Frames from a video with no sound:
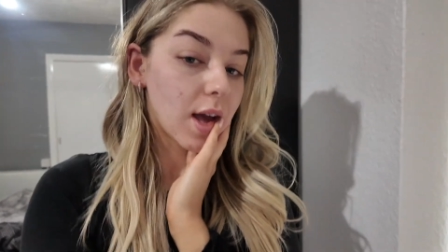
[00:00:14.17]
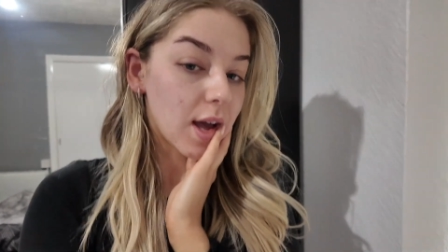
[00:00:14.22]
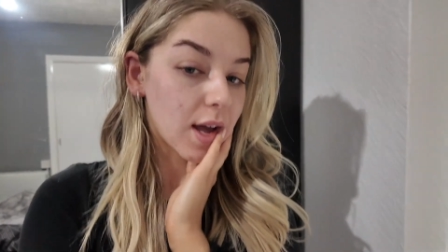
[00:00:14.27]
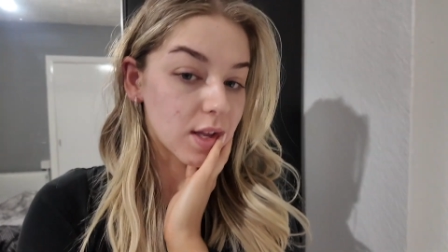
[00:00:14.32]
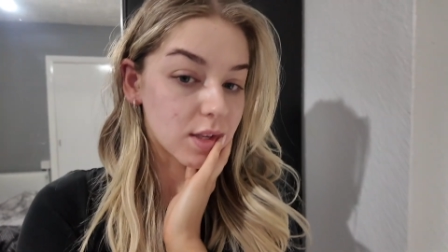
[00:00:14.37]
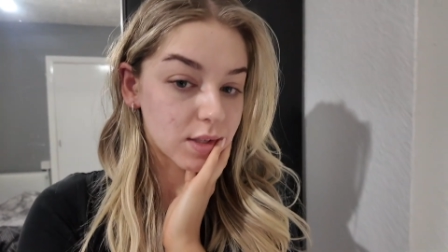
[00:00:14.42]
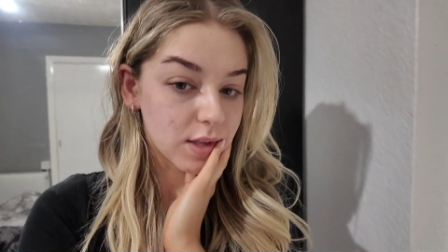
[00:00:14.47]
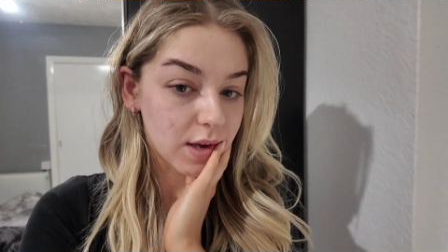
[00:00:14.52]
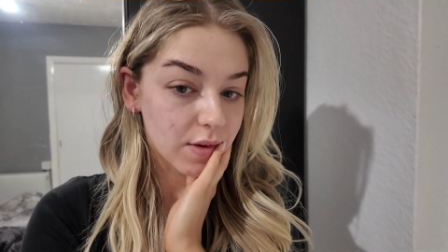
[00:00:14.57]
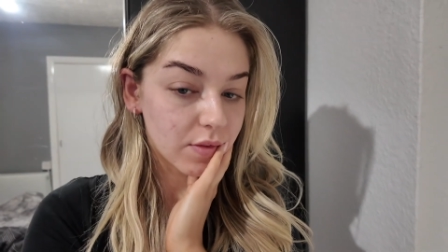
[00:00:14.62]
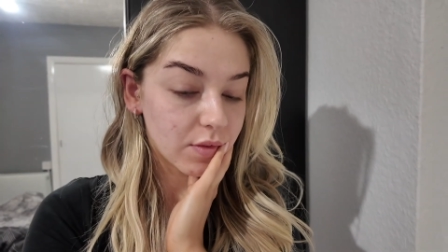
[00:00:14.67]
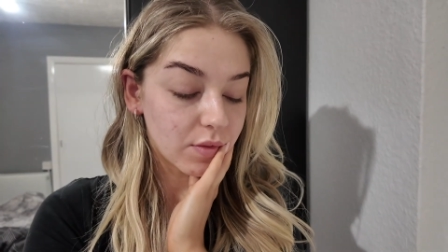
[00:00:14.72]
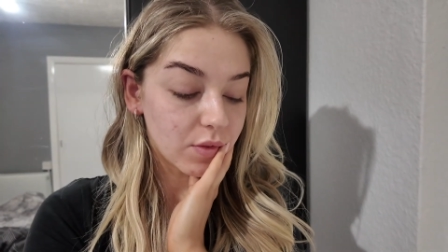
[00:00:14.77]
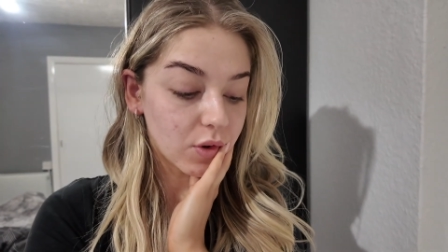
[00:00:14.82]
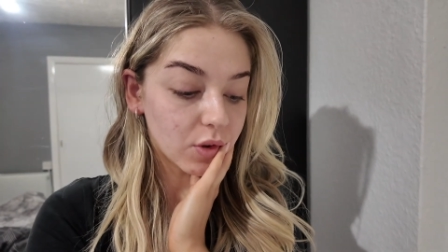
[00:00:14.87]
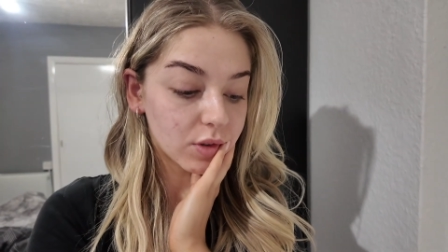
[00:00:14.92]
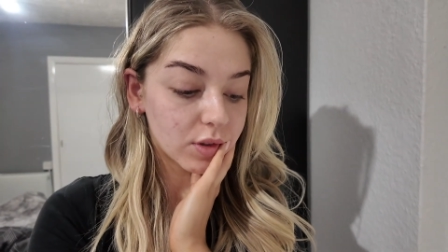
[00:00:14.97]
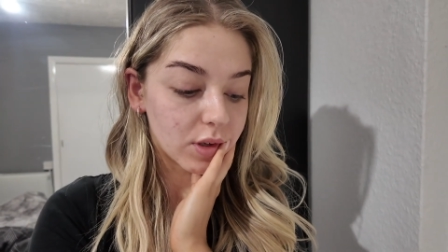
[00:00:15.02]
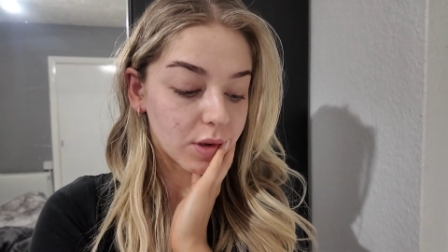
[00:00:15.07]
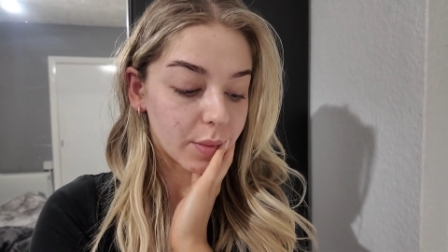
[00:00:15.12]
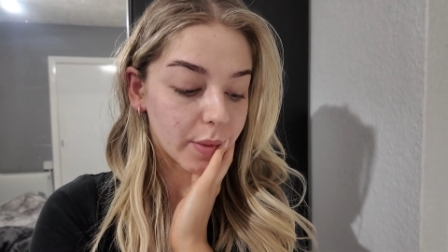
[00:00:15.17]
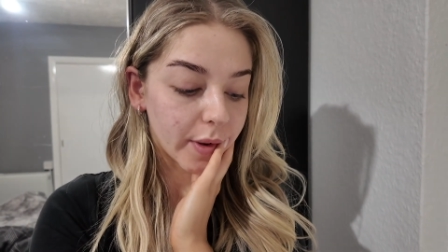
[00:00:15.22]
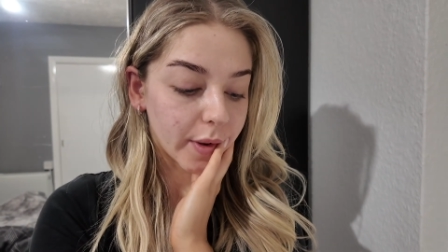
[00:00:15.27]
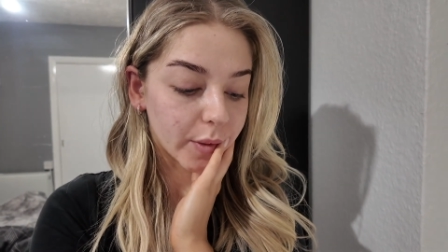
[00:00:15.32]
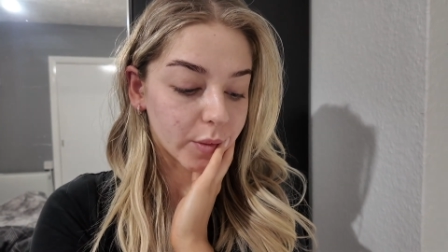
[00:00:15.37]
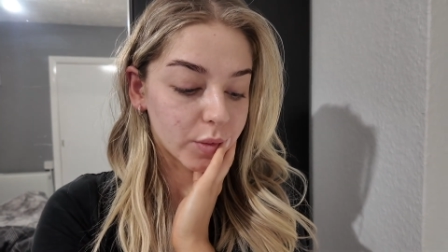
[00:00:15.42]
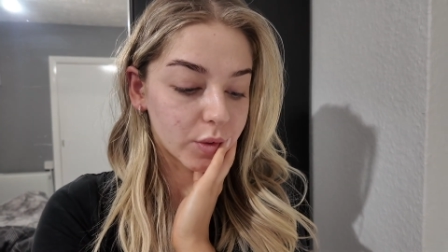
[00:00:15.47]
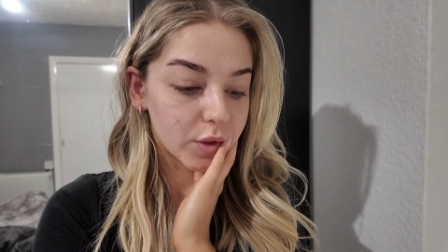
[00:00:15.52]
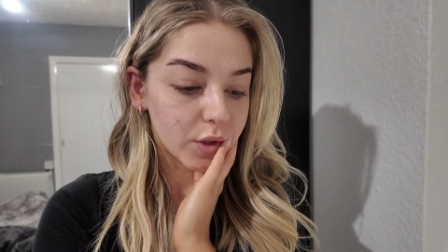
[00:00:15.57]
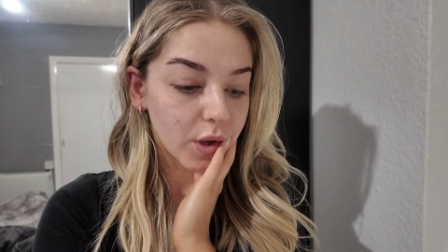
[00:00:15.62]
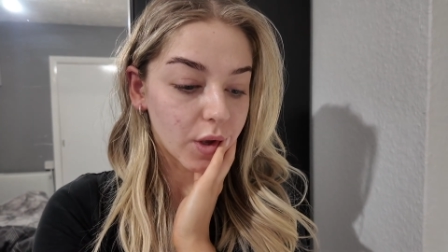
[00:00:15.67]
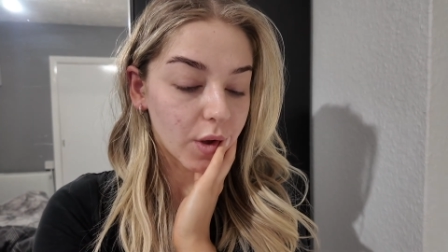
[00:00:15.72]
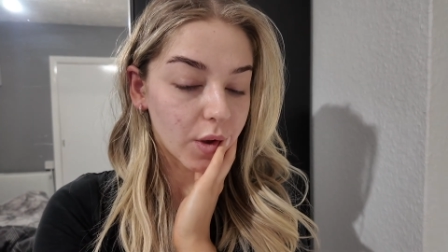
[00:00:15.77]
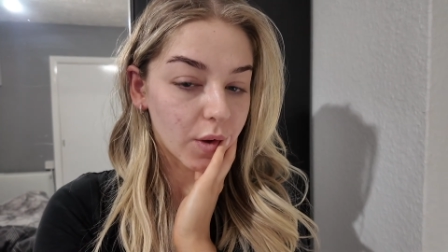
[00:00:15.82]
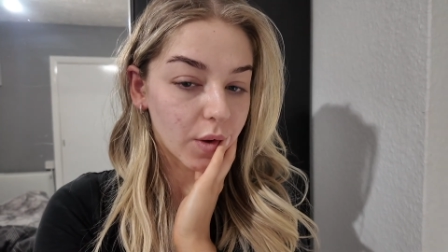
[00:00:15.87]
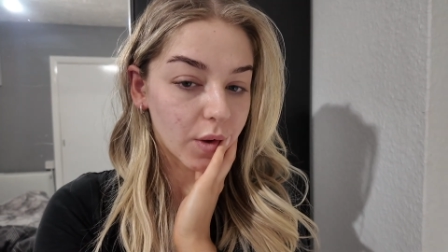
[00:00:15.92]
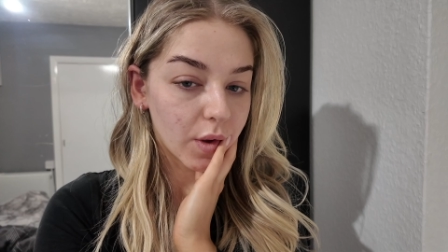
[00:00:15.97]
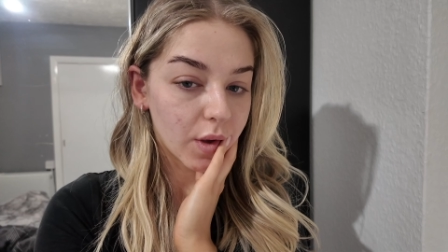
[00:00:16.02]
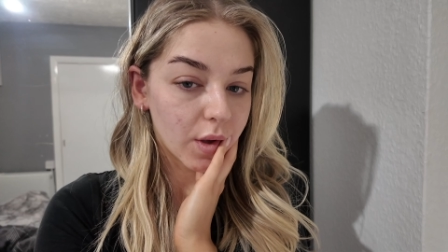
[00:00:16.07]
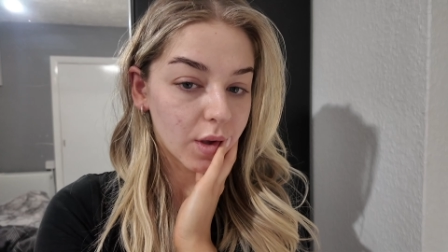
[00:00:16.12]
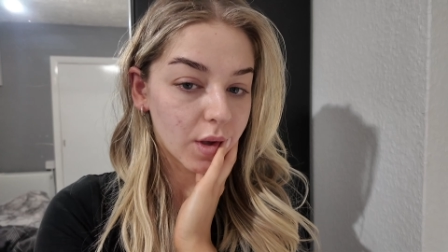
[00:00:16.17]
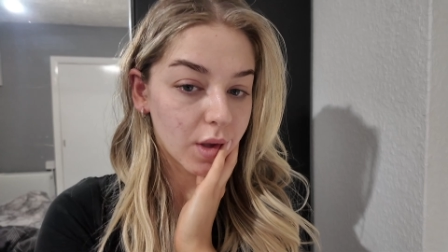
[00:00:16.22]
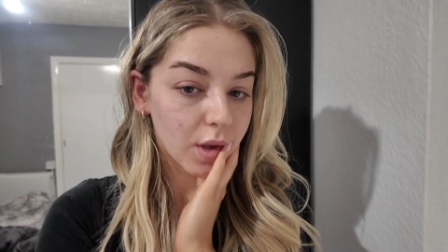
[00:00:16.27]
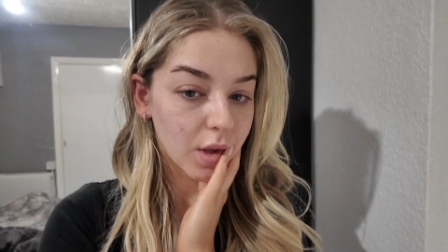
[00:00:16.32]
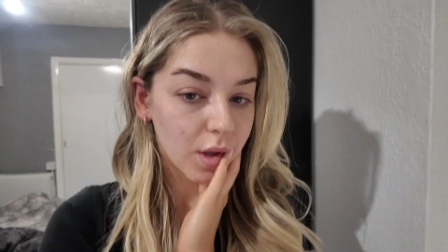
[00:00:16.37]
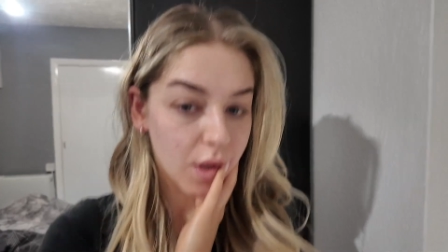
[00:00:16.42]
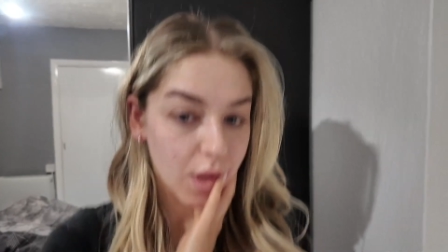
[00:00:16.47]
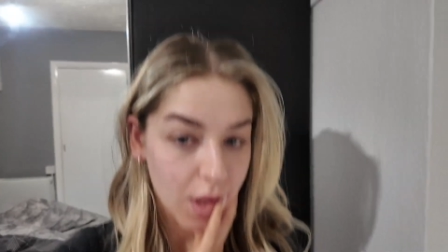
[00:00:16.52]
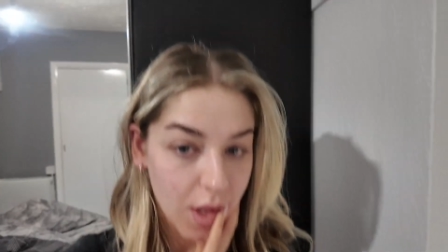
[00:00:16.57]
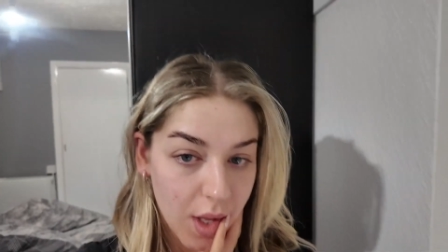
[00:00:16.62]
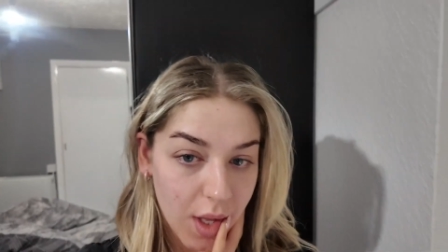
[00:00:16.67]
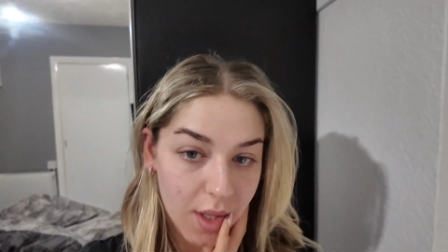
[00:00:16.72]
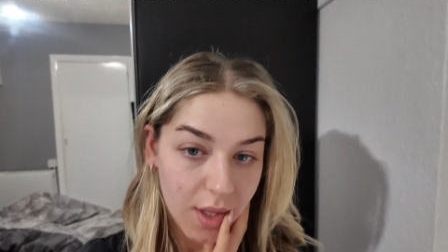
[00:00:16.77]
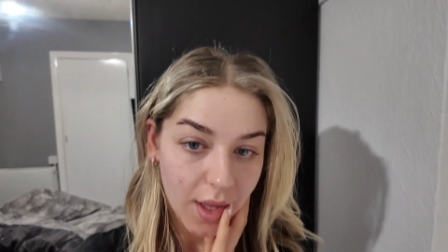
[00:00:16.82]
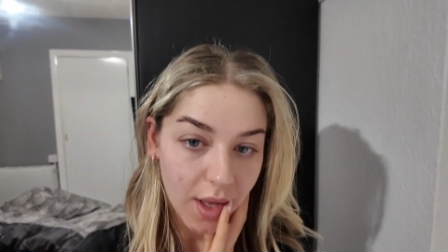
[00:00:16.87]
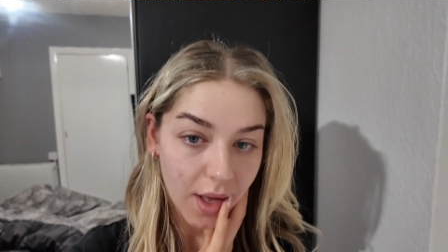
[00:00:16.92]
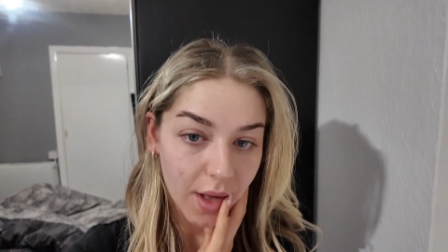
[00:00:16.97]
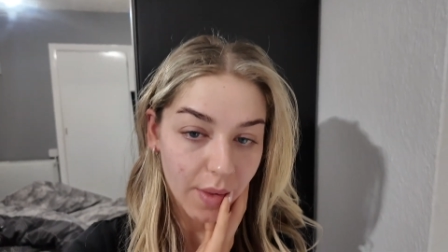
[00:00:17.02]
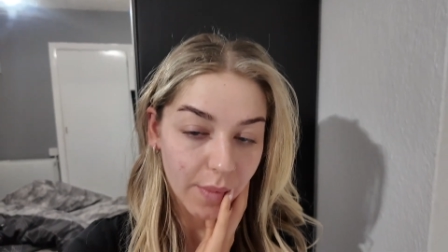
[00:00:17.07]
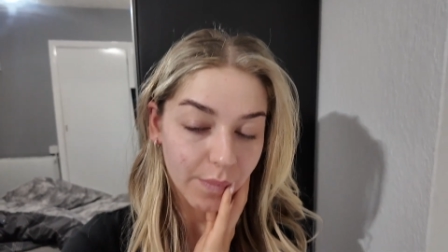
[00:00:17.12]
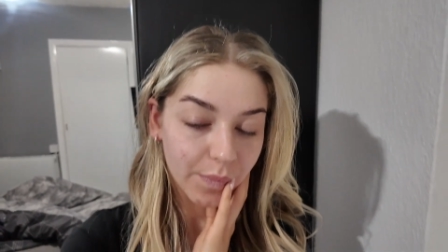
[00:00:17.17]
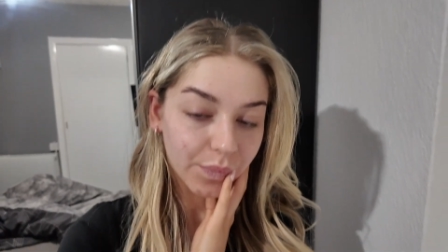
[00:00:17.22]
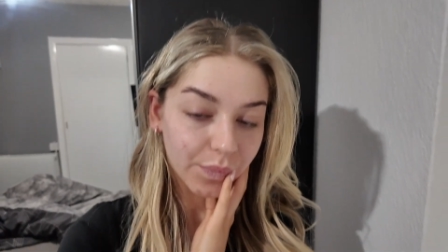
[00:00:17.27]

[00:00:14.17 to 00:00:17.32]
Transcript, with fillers: as I haven't vlogged in a while, so yeah.